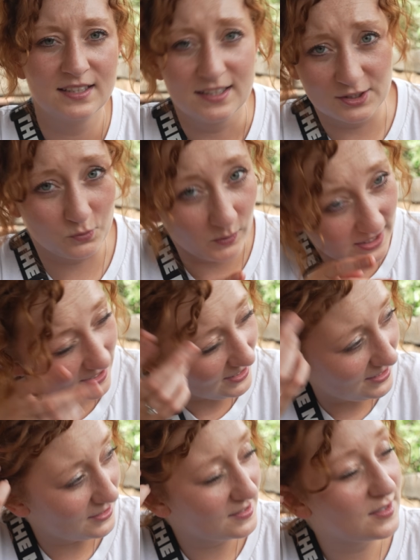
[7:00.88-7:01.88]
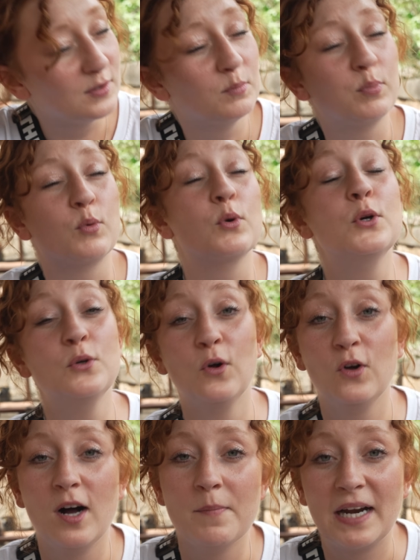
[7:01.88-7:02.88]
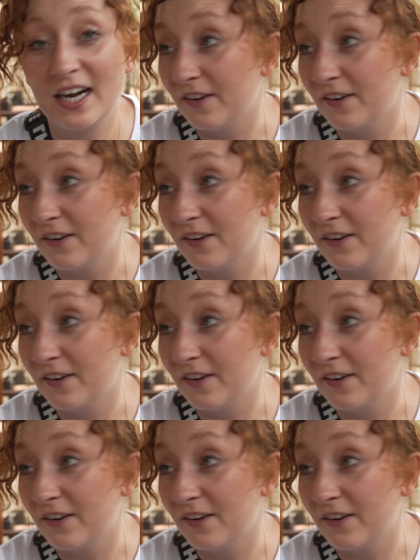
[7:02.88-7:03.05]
This wind is brutal on my hair.